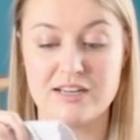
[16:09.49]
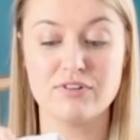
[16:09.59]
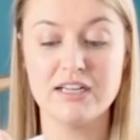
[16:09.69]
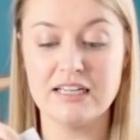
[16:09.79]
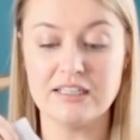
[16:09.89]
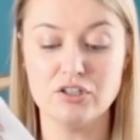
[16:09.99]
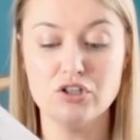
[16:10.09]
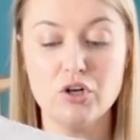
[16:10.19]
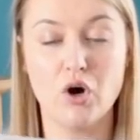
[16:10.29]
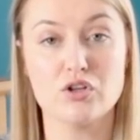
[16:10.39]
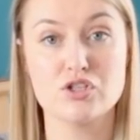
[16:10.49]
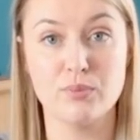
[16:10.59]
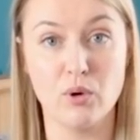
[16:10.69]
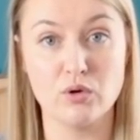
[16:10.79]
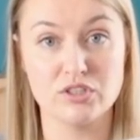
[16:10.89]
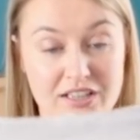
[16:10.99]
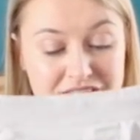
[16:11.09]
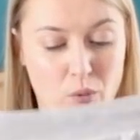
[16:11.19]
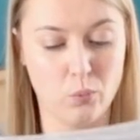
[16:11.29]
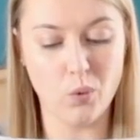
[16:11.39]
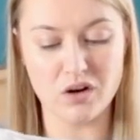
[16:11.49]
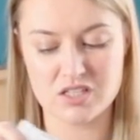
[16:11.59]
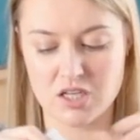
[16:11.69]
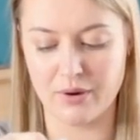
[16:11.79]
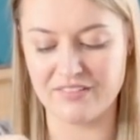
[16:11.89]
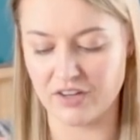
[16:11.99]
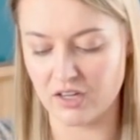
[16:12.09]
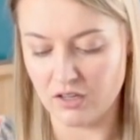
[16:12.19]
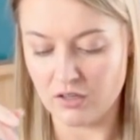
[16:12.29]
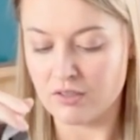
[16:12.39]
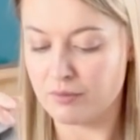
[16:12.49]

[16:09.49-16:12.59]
They're really not supportive whatsoever,